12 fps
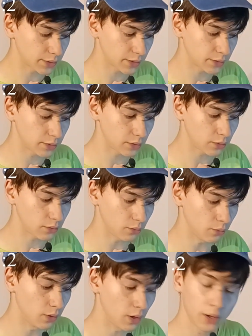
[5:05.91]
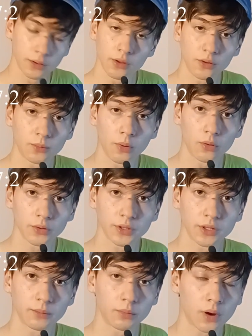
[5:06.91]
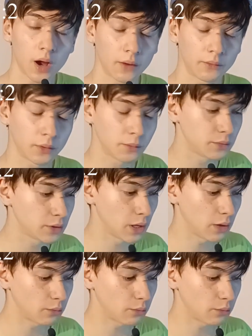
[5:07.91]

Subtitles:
us to another portion of Proverbs,